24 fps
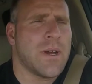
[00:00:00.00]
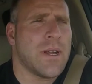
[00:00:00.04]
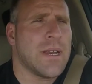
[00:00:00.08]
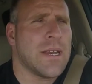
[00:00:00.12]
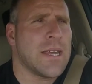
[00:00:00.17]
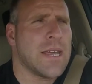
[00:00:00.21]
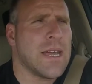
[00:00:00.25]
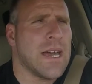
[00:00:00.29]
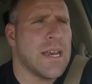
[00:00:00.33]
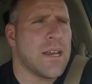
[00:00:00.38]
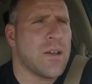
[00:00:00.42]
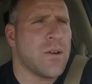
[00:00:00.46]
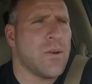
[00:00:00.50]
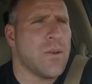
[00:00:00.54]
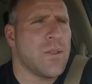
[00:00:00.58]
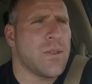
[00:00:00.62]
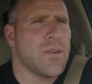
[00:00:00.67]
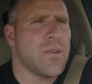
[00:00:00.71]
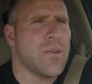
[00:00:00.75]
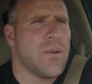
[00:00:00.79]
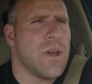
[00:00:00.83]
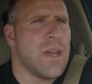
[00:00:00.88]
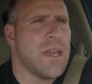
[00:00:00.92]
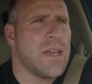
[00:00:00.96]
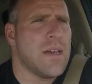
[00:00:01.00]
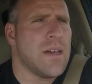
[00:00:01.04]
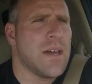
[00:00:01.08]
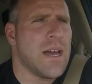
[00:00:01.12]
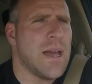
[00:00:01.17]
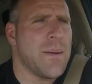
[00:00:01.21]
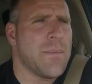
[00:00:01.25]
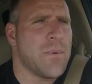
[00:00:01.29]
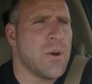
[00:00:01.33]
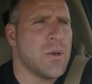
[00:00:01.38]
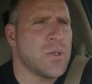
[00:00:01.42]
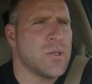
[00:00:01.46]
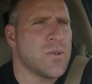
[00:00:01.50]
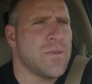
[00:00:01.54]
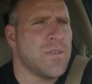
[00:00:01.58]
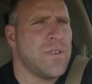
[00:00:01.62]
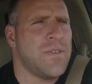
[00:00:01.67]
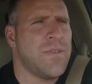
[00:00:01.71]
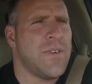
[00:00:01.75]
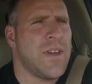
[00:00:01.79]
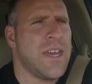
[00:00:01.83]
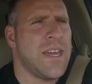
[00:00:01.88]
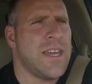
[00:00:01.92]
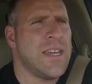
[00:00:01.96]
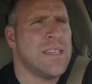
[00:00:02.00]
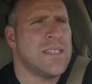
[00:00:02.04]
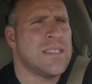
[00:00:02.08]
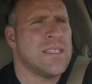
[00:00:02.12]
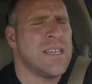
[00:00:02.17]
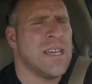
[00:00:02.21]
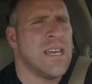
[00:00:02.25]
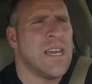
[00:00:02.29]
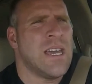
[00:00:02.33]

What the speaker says: I'm kind of going through a hypertrophy phase.